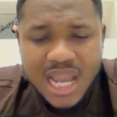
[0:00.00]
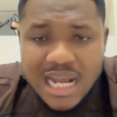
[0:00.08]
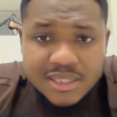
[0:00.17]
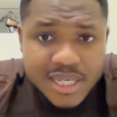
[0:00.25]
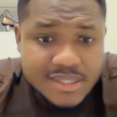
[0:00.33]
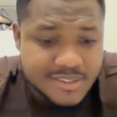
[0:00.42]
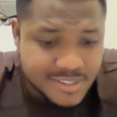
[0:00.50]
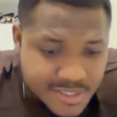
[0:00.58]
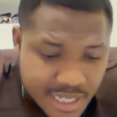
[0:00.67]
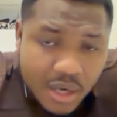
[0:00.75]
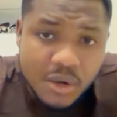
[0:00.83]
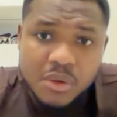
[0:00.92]
And then
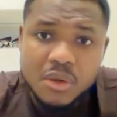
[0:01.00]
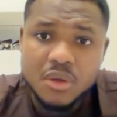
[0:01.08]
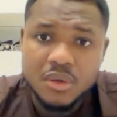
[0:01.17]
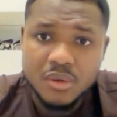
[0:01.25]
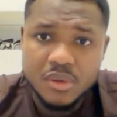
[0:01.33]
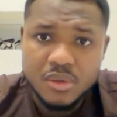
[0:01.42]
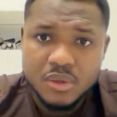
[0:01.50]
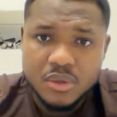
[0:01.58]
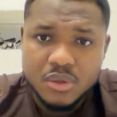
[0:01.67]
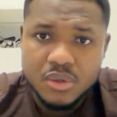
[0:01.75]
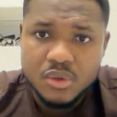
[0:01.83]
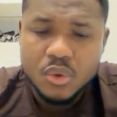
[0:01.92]
sell
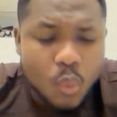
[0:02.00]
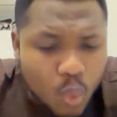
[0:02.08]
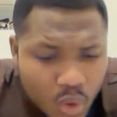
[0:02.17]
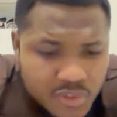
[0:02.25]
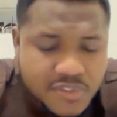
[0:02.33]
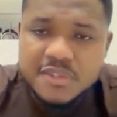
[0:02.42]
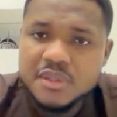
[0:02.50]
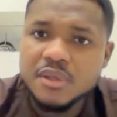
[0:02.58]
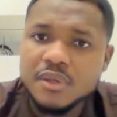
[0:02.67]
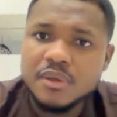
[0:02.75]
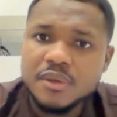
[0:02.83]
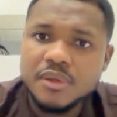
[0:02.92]
what
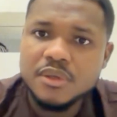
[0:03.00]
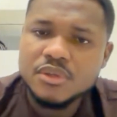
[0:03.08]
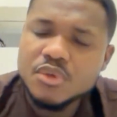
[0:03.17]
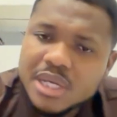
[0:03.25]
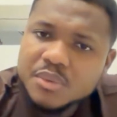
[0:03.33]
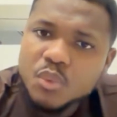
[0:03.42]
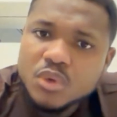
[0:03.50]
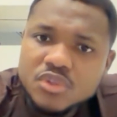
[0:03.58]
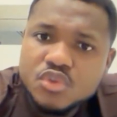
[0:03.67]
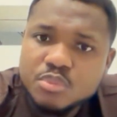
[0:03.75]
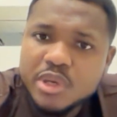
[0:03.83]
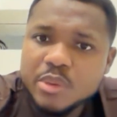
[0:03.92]
you
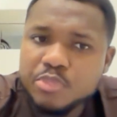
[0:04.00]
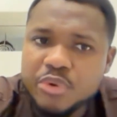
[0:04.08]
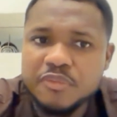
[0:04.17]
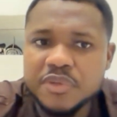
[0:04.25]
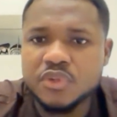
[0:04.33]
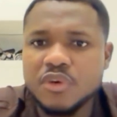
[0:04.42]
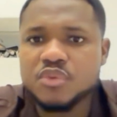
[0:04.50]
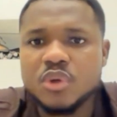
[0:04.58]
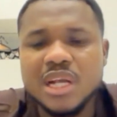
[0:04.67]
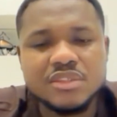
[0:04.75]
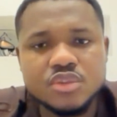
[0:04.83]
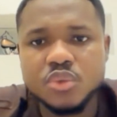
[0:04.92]
want to make profit of, so
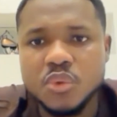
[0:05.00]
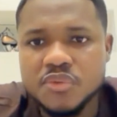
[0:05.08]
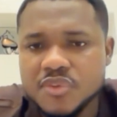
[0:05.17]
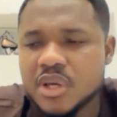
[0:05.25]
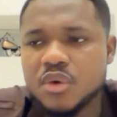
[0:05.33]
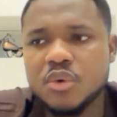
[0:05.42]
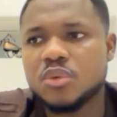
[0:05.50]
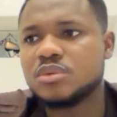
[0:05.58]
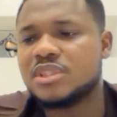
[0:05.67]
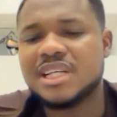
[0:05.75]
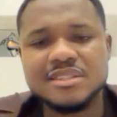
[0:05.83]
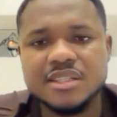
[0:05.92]
that you don't say, oh,
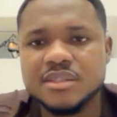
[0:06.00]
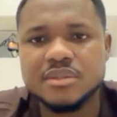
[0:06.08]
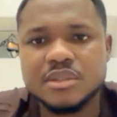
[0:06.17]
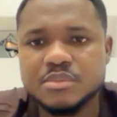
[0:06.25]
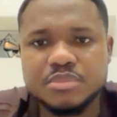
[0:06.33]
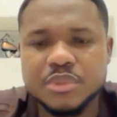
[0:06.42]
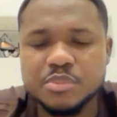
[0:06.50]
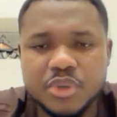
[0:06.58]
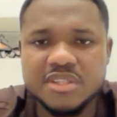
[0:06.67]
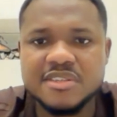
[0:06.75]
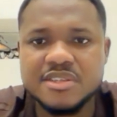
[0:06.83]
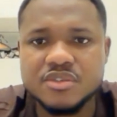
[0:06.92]
the
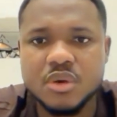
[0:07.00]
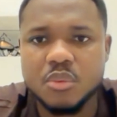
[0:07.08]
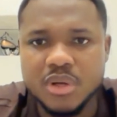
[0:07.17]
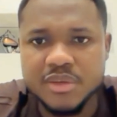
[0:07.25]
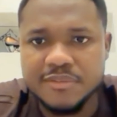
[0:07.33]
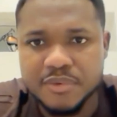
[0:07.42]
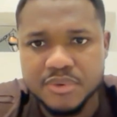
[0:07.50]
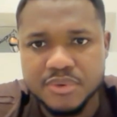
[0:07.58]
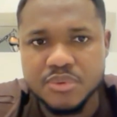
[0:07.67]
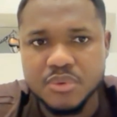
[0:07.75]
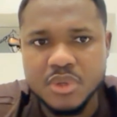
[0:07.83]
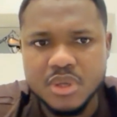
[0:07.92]
policy is not working for
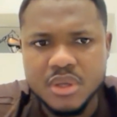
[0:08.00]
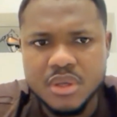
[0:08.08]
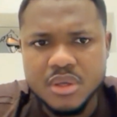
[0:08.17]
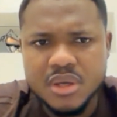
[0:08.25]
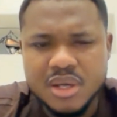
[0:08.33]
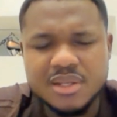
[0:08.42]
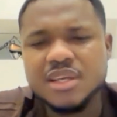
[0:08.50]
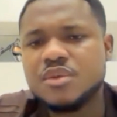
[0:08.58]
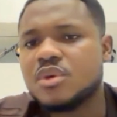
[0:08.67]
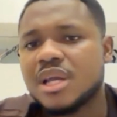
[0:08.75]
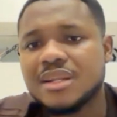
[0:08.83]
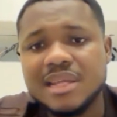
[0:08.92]
you. And then
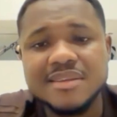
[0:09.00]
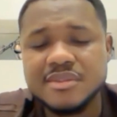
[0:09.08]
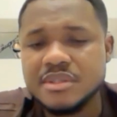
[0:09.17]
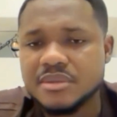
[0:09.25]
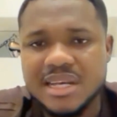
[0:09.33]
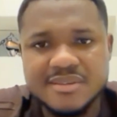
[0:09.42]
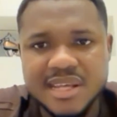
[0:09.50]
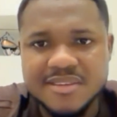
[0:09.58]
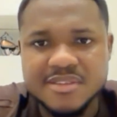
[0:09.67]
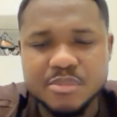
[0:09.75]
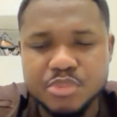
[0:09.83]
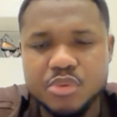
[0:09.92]
you get that's the
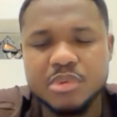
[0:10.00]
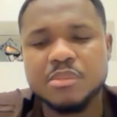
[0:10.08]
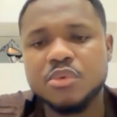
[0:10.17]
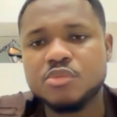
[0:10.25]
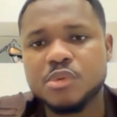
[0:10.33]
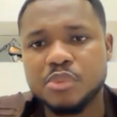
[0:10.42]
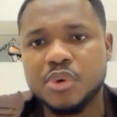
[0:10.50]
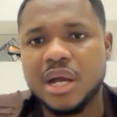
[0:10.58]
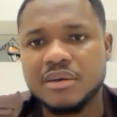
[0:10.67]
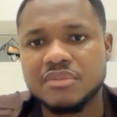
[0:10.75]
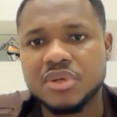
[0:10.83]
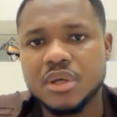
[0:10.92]
problem most people
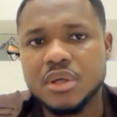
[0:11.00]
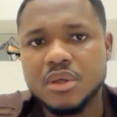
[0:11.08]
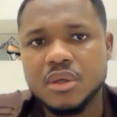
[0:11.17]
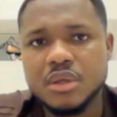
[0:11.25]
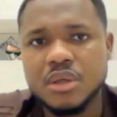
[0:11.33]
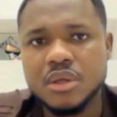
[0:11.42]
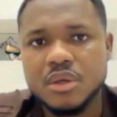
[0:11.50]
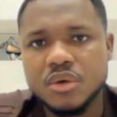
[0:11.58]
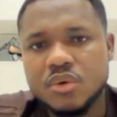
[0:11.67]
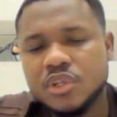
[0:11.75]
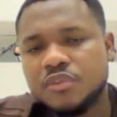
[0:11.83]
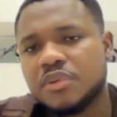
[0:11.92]
have.
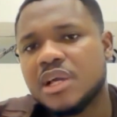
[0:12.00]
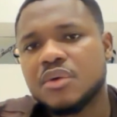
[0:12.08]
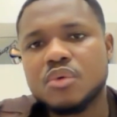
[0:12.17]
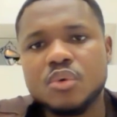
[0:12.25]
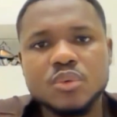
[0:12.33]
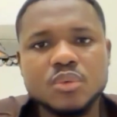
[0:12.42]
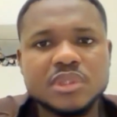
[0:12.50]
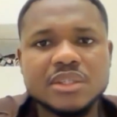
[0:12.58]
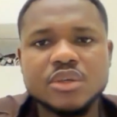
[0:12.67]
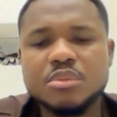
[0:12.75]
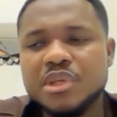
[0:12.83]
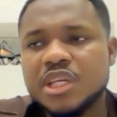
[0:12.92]
Or they feel like, oh, they're
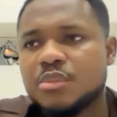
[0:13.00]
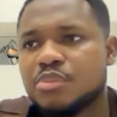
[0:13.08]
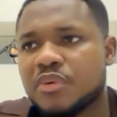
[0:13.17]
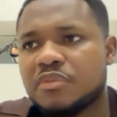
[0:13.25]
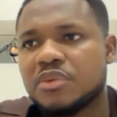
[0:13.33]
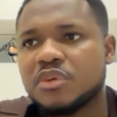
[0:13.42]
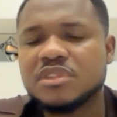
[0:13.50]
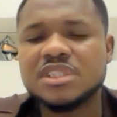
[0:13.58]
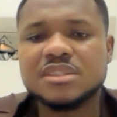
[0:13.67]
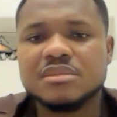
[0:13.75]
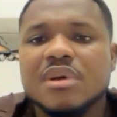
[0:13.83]
not making profit of this.